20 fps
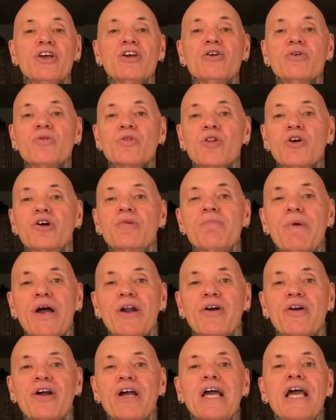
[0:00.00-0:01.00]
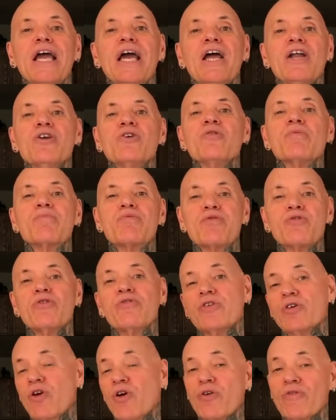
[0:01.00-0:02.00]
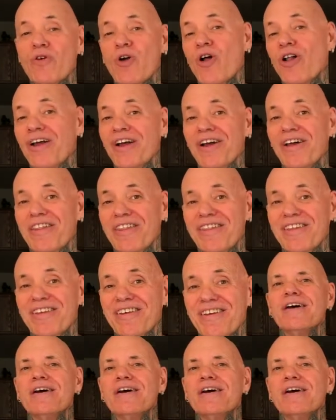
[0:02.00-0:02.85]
you look better, and you improve your overall health.